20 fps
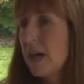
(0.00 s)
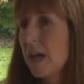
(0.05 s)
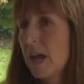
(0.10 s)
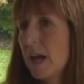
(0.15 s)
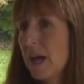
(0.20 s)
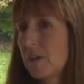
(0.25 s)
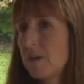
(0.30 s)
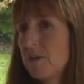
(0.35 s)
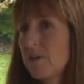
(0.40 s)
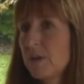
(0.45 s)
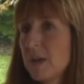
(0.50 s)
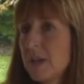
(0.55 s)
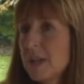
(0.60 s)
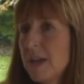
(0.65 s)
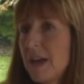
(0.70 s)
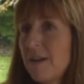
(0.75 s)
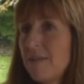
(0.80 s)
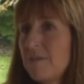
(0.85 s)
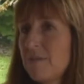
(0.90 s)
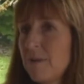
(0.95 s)
And you can
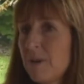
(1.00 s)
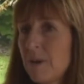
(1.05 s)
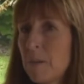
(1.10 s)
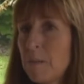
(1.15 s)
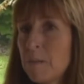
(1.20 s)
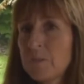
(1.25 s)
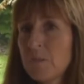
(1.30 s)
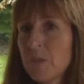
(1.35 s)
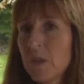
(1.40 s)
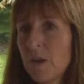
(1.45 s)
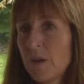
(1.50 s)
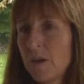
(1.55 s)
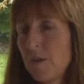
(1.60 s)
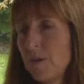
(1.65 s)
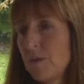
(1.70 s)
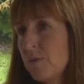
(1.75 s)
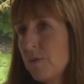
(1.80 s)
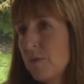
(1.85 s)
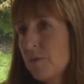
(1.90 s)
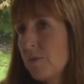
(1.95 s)
have a
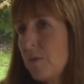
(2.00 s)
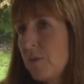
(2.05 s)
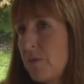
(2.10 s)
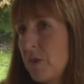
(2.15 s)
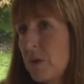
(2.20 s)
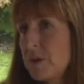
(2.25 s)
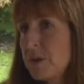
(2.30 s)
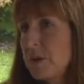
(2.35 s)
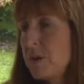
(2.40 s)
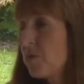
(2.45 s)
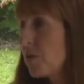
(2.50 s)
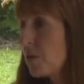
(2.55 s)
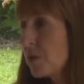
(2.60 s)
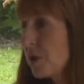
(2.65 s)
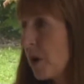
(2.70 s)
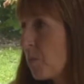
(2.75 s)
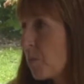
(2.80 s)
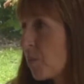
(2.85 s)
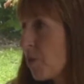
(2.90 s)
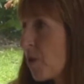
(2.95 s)
very different
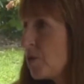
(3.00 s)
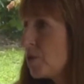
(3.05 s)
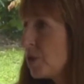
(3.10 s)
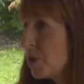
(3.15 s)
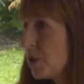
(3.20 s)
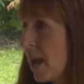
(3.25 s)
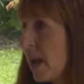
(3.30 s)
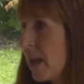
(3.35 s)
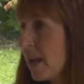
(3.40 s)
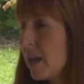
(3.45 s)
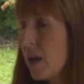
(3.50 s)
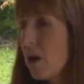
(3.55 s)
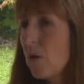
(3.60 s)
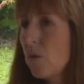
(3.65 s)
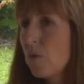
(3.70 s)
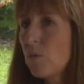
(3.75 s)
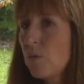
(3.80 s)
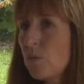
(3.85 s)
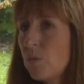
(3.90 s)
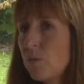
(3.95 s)
approach, like
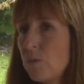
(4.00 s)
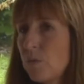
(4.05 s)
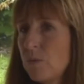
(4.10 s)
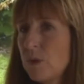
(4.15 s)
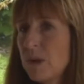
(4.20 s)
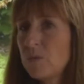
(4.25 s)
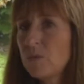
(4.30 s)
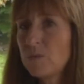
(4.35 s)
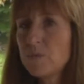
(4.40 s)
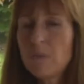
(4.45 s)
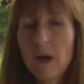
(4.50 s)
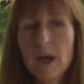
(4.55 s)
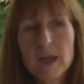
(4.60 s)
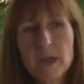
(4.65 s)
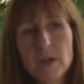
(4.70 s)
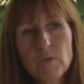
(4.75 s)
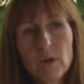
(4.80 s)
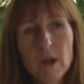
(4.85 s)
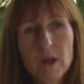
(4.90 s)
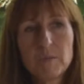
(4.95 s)
we don't buy
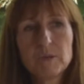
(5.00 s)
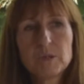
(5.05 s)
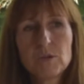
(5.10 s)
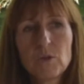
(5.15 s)
grapes,